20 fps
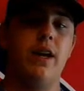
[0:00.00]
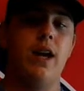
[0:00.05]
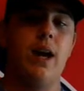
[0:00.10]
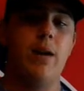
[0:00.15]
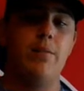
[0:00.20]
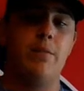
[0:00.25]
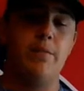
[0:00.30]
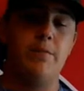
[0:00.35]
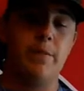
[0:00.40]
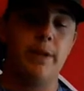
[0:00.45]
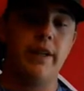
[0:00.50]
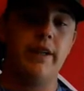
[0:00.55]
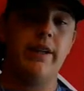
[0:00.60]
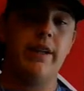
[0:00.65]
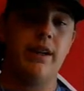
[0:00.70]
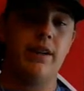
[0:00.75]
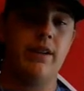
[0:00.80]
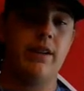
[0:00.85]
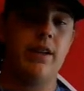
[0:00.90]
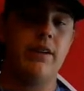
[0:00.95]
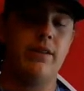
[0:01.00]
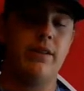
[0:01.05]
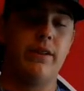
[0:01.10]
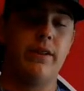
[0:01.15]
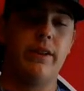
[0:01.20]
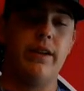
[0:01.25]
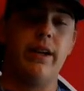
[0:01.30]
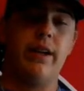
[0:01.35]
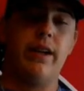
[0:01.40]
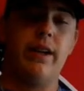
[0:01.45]
I'm a big Carolina
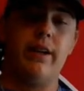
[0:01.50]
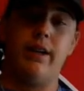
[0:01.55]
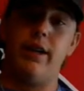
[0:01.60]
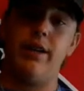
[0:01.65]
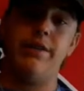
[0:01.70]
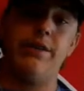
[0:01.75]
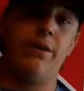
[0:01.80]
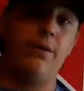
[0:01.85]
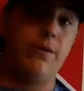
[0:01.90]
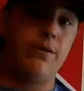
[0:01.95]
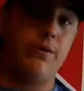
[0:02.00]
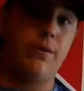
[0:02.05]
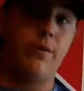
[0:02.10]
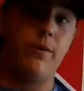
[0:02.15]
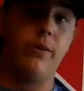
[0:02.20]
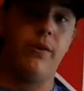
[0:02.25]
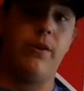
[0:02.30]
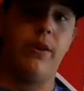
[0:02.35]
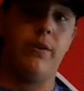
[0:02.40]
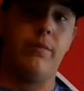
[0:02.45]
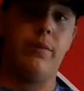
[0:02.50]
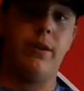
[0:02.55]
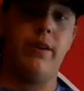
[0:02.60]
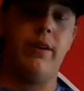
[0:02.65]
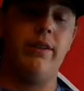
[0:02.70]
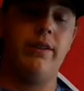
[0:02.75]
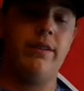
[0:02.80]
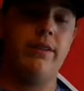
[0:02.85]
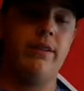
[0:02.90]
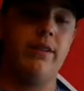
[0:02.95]
rig guy. I don't throw
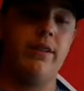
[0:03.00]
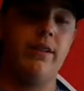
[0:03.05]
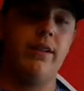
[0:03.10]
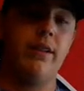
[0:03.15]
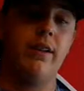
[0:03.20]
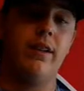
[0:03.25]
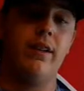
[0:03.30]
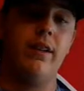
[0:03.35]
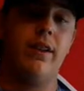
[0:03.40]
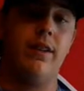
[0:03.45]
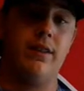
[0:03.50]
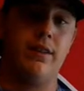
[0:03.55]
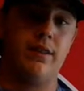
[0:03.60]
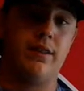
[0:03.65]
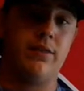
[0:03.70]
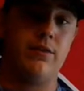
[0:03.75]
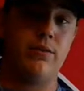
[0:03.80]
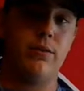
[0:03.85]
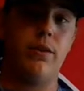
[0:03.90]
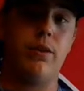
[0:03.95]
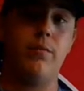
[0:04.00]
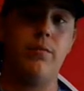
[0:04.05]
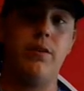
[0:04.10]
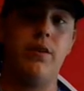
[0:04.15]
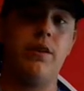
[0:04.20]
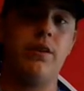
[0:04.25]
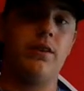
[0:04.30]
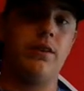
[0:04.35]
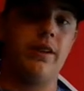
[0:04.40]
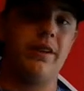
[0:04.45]
crankbaits unless it's a square
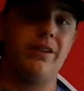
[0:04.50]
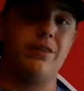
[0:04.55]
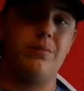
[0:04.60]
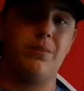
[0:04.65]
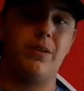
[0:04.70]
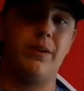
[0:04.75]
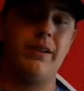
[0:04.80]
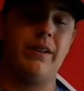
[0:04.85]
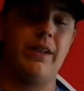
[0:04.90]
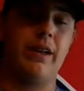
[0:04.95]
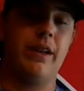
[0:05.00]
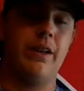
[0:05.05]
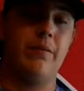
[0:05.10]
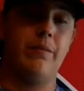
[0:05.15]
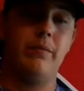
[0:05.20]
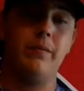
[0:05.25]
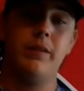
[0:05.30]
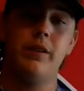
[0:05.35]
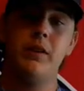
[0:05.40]
bill, like springtime.